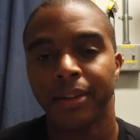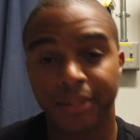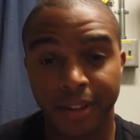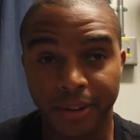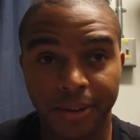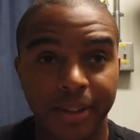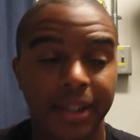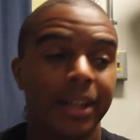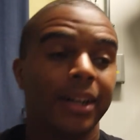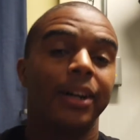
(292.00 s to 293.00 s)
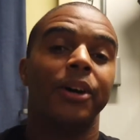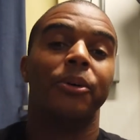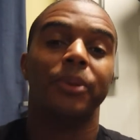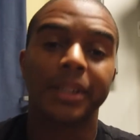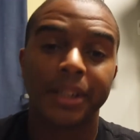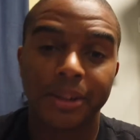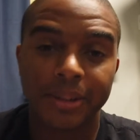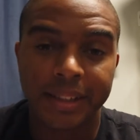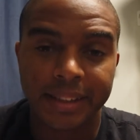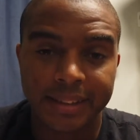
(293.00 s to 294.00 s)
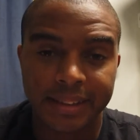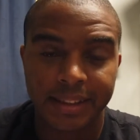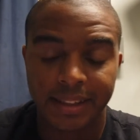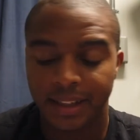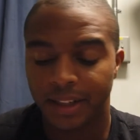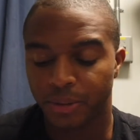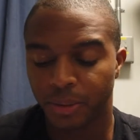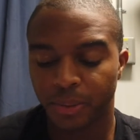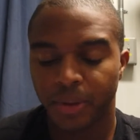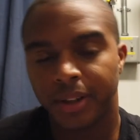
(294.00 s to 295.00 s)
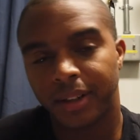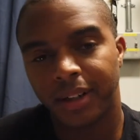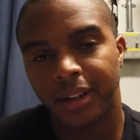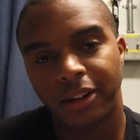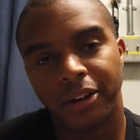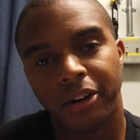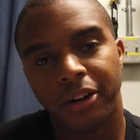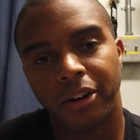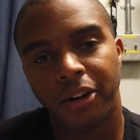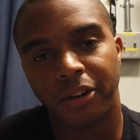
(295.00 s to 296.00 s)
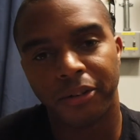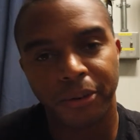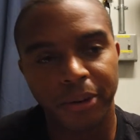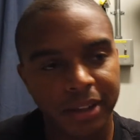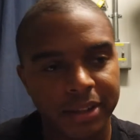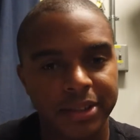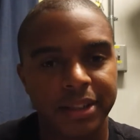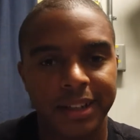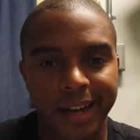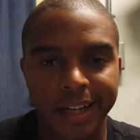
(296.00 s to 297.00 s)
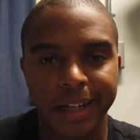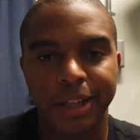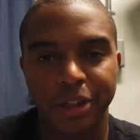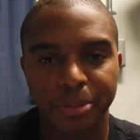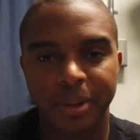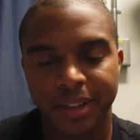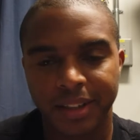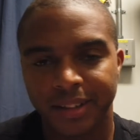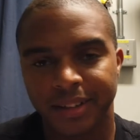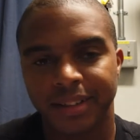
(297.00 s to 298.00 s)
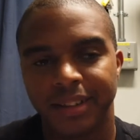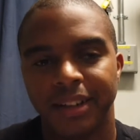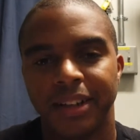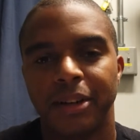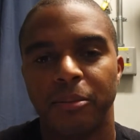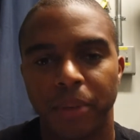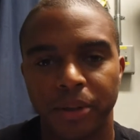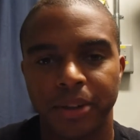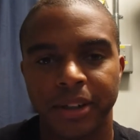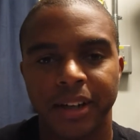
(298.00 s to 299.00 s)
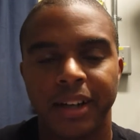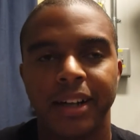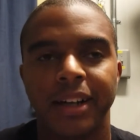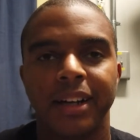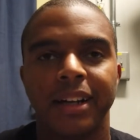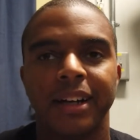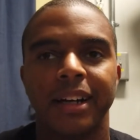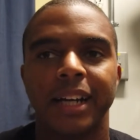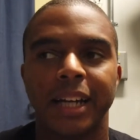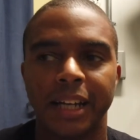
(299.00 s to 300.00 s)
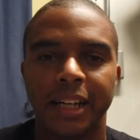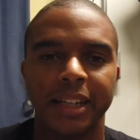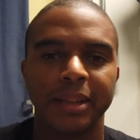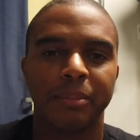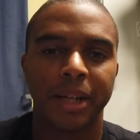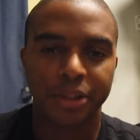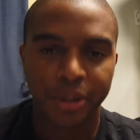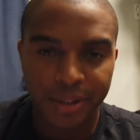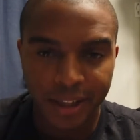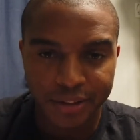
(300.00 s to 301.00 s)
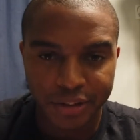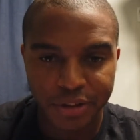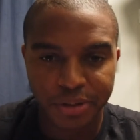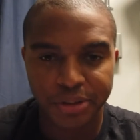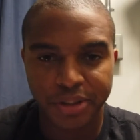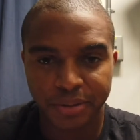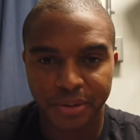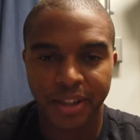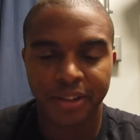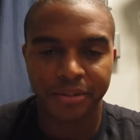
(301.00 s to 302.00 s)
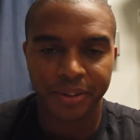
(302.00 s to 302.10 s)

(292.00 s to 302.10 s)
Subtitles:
So what the goal is we want a 408 cubic inch motor in my 2002 Silverado